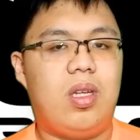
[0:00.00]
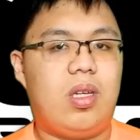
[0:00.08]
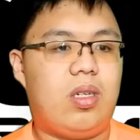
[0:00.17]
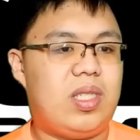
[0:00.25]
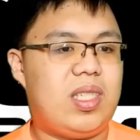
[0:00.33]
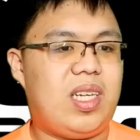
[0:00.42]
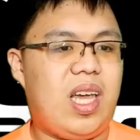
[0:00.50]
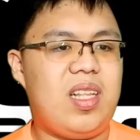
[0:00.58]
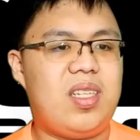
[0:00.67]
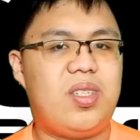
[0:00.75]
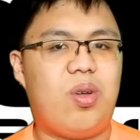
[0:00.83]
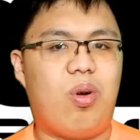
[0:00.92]

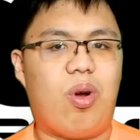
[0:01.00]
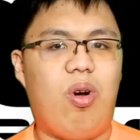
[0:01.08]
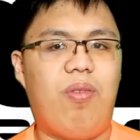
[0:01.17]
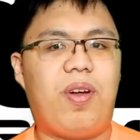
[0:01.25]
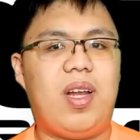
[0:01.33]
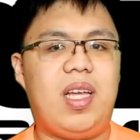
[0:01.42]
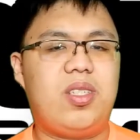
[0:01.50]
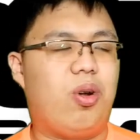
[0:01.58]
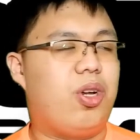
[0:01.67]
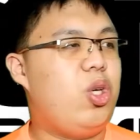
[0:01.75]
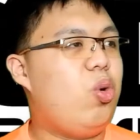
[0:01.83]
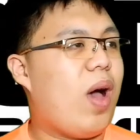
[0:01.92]
skins or overlays or
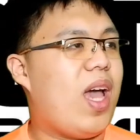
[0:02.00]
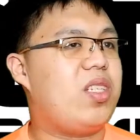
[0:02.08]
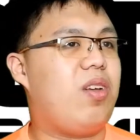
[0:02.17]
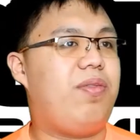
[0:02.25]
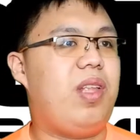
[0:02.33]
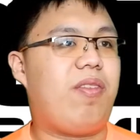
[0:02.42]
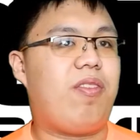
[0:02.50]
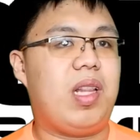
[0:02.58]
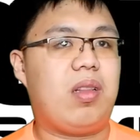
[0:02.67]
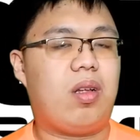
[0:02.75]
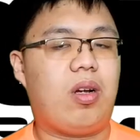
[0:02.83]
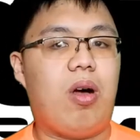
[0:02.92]
UIs of different
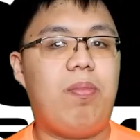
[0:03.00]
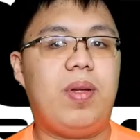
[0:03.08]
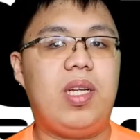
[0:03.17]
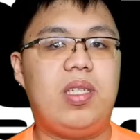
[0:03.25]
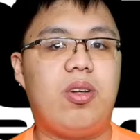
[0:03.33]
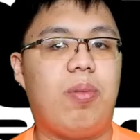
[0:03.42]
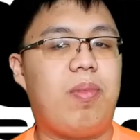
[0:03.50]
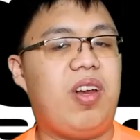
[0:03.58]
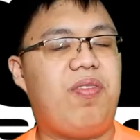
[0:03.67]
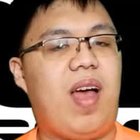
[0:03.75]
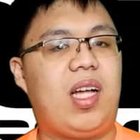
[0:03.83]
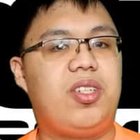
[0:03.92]
companies or
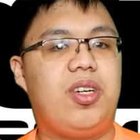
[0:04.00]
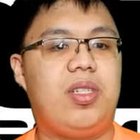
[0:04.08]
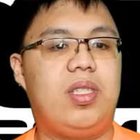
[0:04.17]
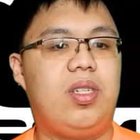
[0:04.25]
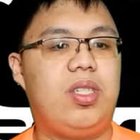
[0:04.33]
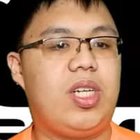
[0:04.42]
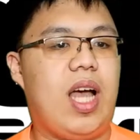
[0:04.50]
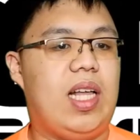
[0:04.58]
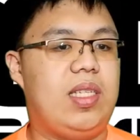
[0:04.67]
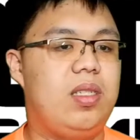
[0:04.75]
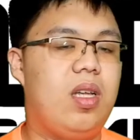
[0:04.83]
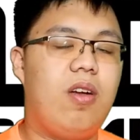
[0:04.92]
manufacturers, such
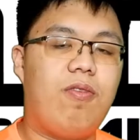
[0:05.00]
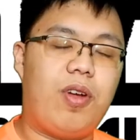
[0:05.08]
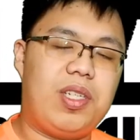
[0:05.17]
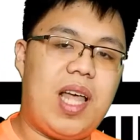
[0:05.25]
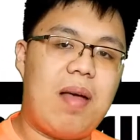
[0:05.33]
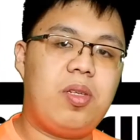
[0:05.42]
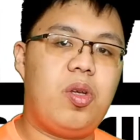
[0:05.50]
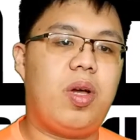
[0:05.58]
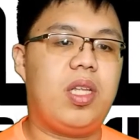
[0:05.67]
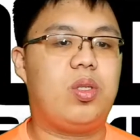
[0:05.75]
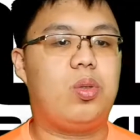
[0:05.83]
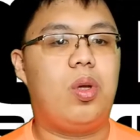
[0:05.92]
as for Samsung
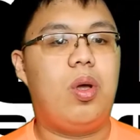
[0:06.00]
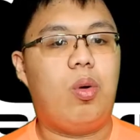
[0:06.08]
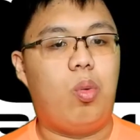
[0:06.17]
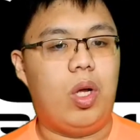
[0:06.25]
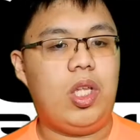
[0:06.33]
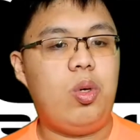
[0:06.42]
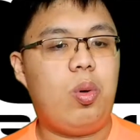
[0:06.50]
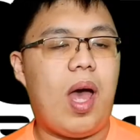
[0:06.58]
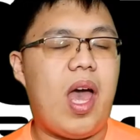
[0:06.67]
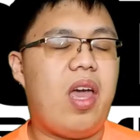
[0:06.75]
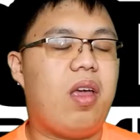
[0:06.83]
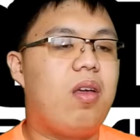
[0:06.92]
it's One
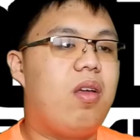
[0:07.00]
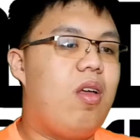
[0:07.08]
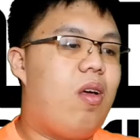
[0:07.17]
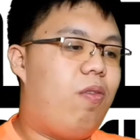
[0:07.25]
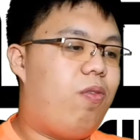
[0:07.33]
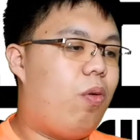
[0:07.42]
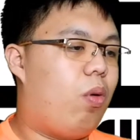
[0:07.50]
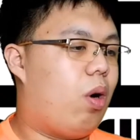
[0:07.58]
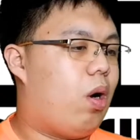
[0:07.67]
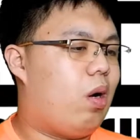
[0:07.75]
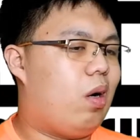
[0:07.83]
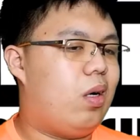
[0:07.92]
UI,
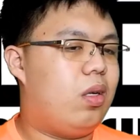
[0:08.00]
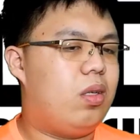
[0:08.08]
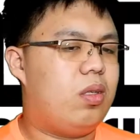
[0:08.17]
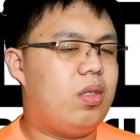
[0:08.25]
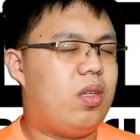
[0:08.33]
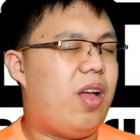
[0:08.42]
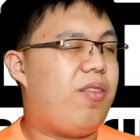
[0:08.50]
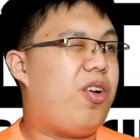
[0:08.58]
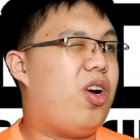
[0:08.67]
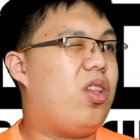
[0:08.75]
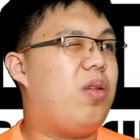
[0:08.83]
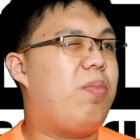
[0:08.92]
for I
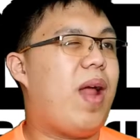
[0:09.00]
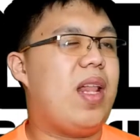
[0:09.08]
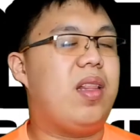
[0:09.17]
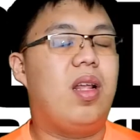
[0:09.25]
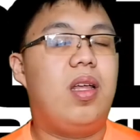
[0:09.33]
forgot the brand,